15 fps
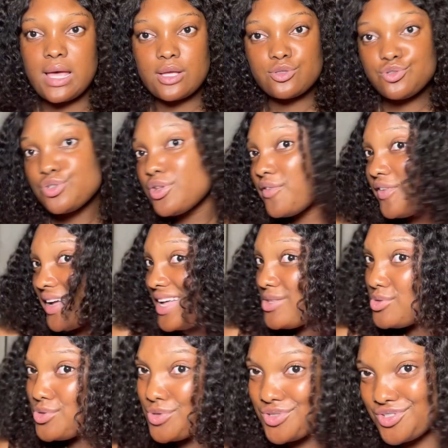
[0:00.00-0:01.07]
Do not forget
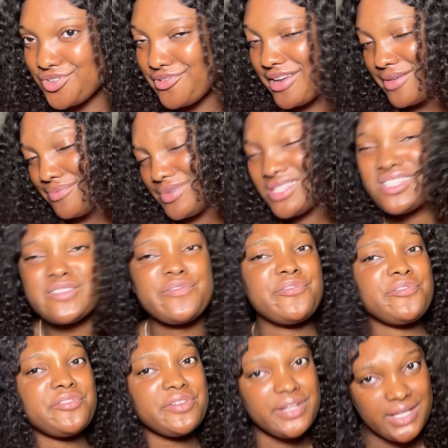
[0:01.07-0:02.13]
to subscribe. It's
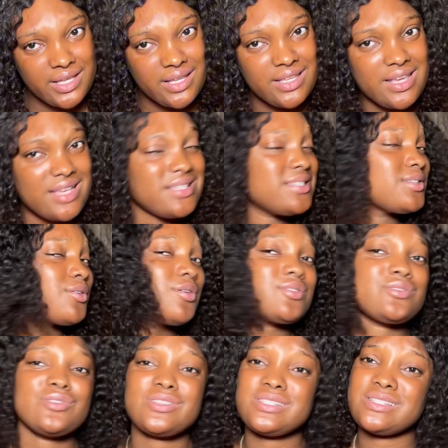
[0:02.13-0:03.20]
free. Yes, it
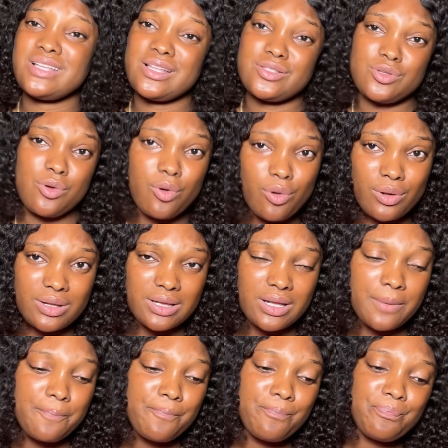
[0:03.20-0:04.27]
costs nothing at all.
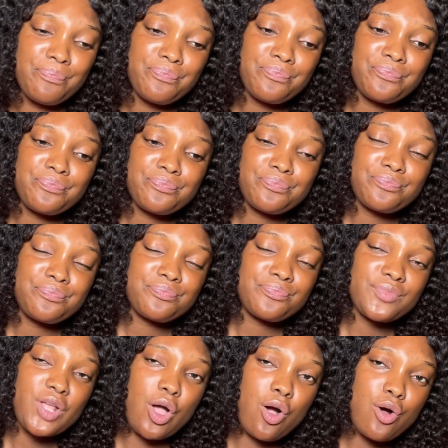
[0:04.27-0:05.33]

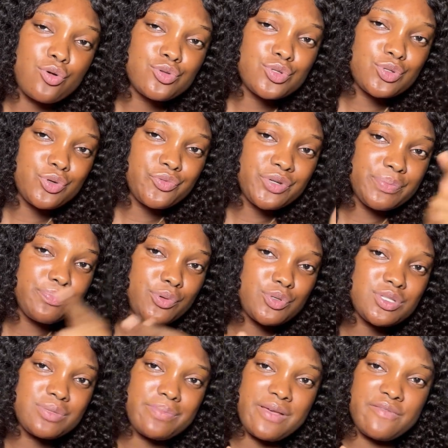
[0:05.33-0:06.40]
Also
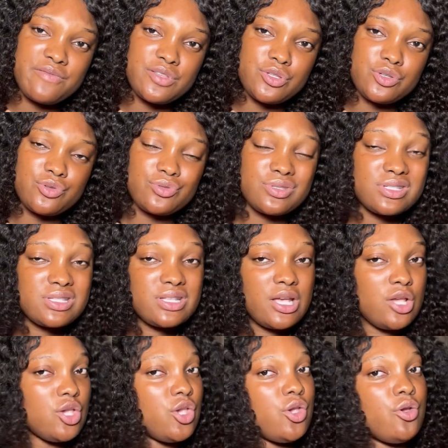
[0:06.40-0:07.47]
repost my videos.
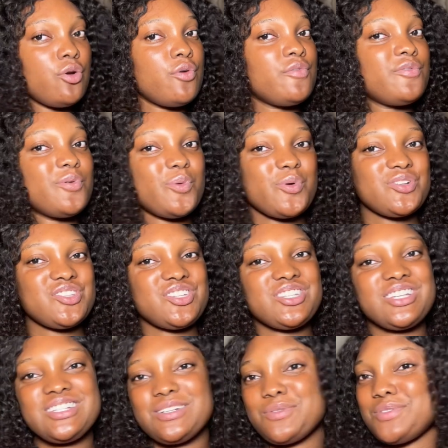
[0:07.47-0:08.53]
Thank you all for watching,
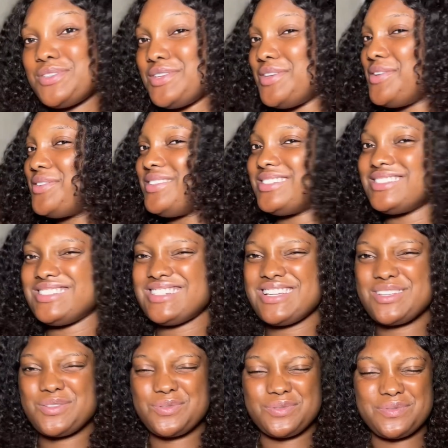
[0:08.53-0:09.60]
and I'll see you all on the
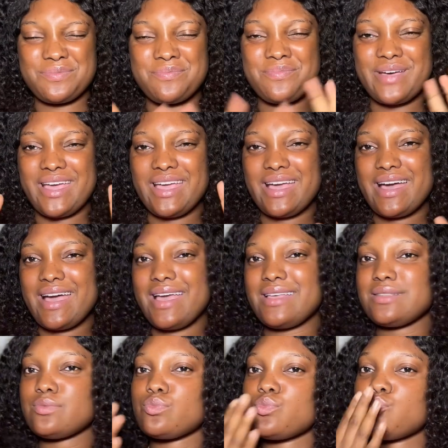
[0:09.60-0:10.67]
next one. Bye
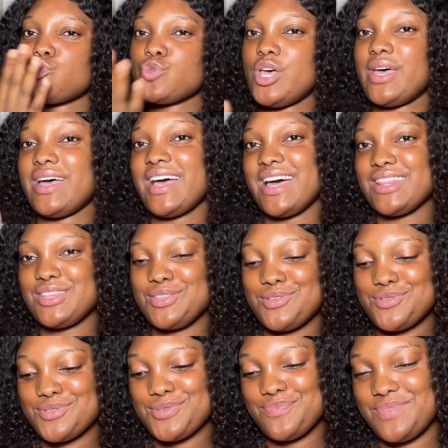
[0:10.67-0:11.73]
guys.
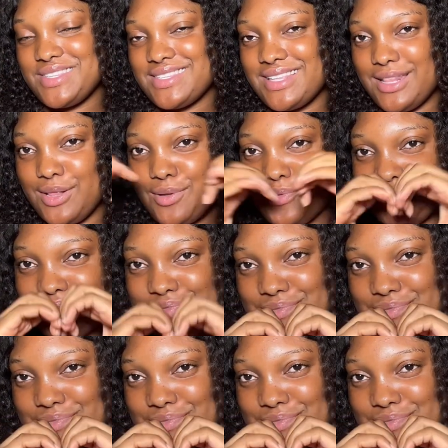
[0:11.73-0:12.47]
Adios. Peace and love.